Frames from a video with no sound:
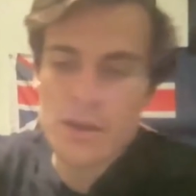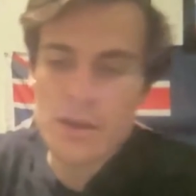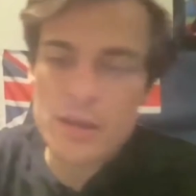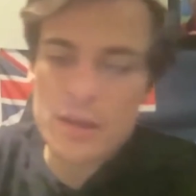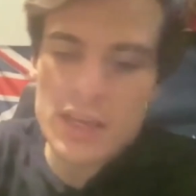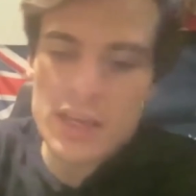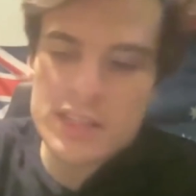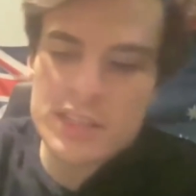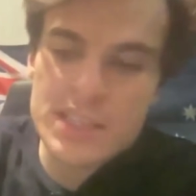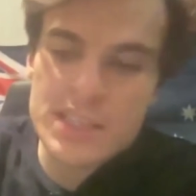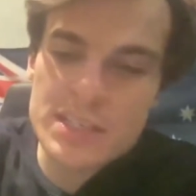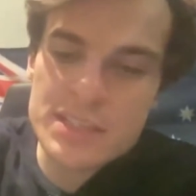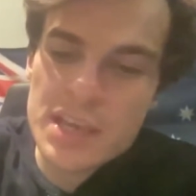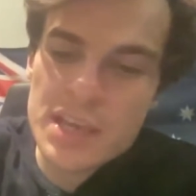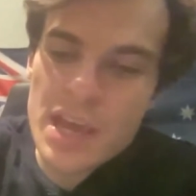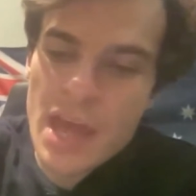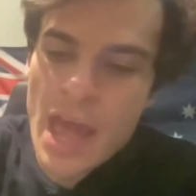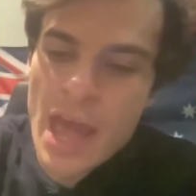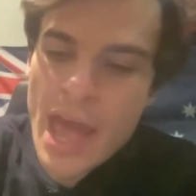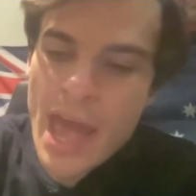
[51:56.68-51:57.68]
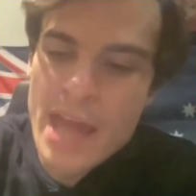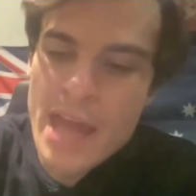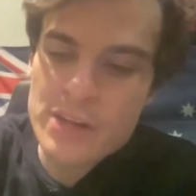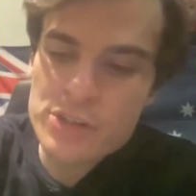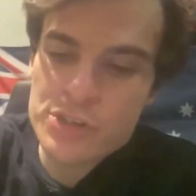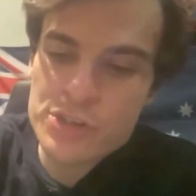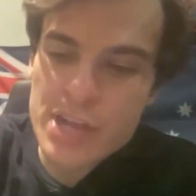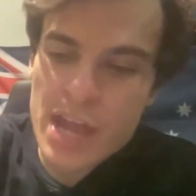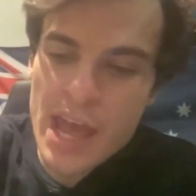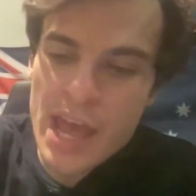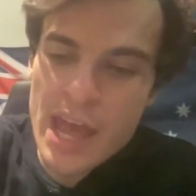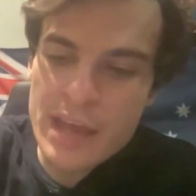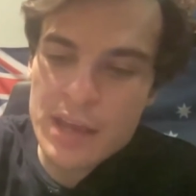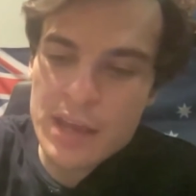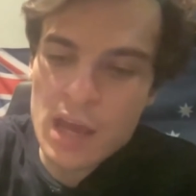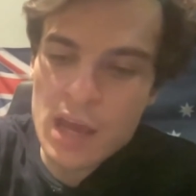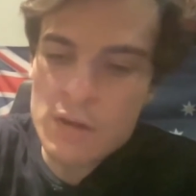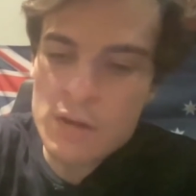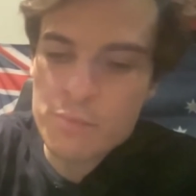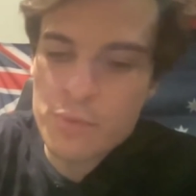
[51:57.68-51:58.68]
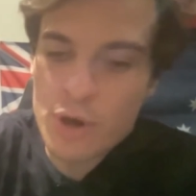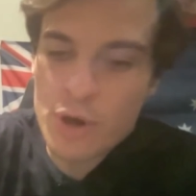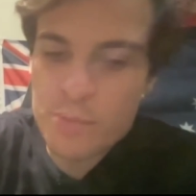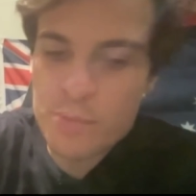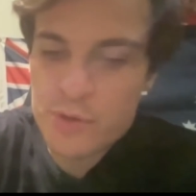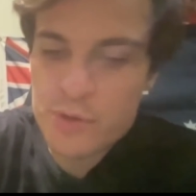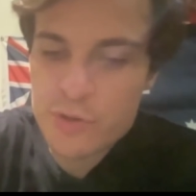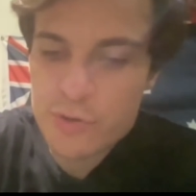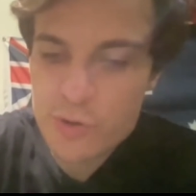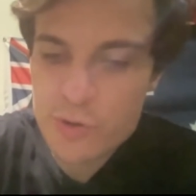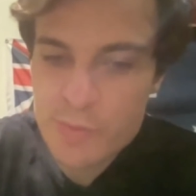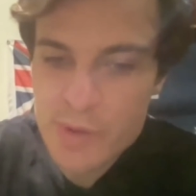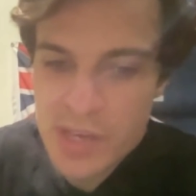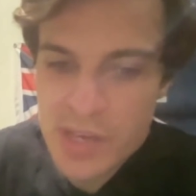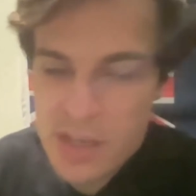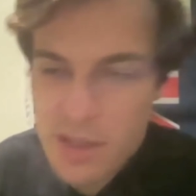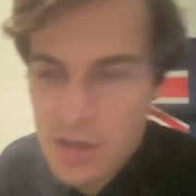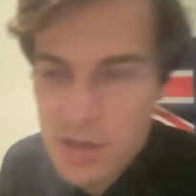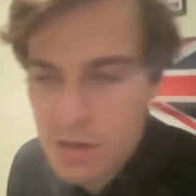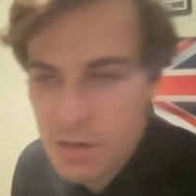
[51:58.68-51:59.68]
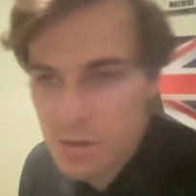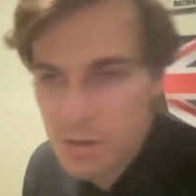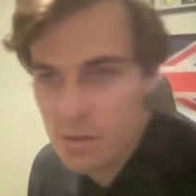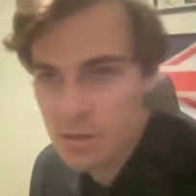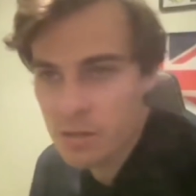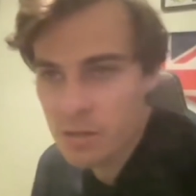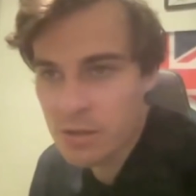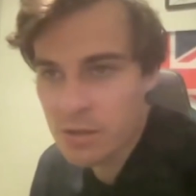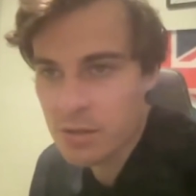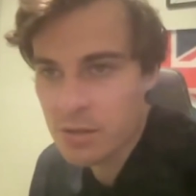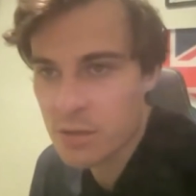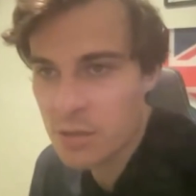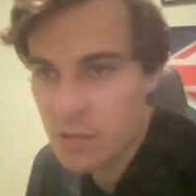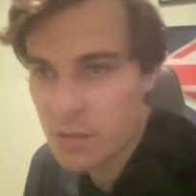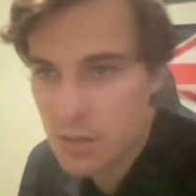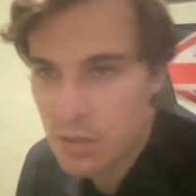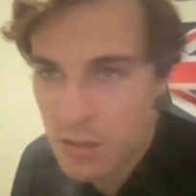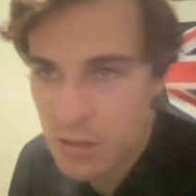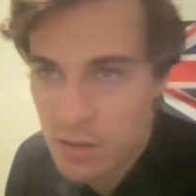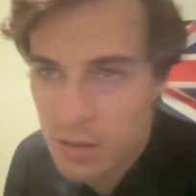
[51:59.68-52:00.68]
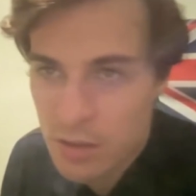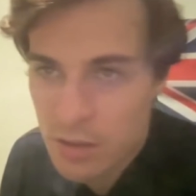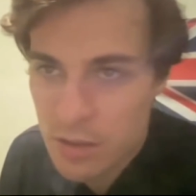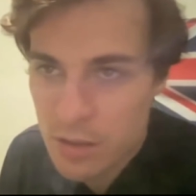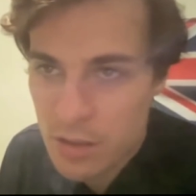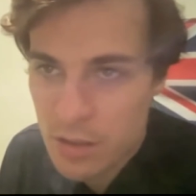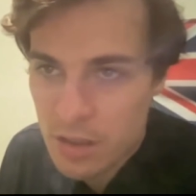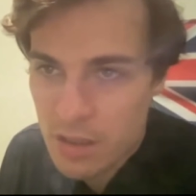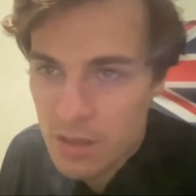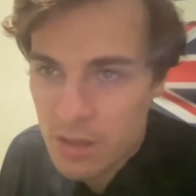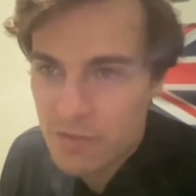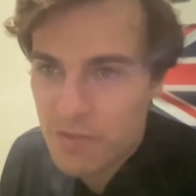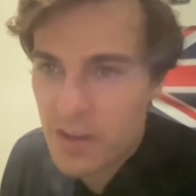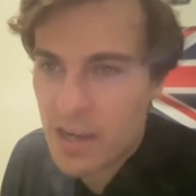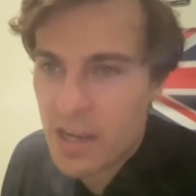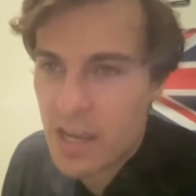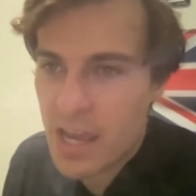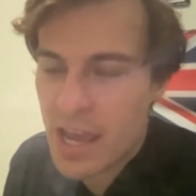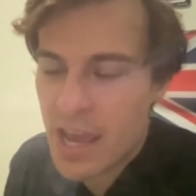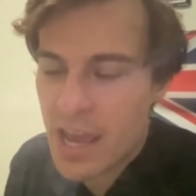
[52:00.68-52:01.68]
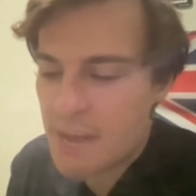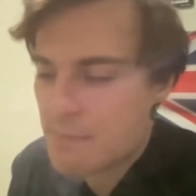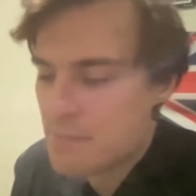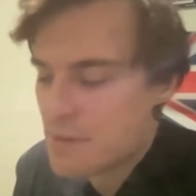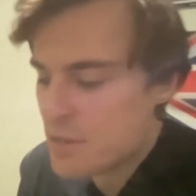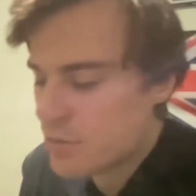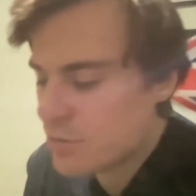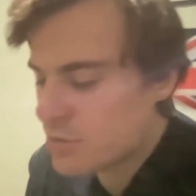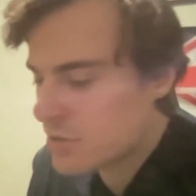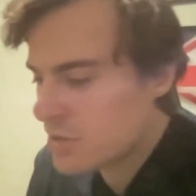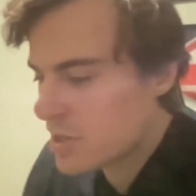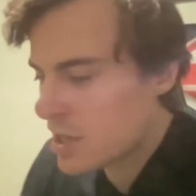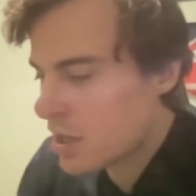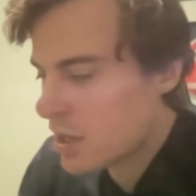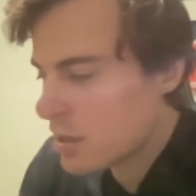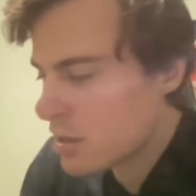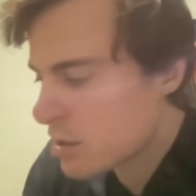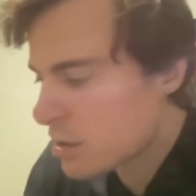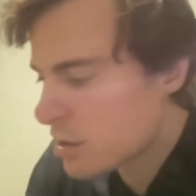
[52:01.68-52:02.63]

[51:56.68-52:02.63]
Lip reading: is this a hashtag unpopular opinion? Fuck, I hate Beyonce.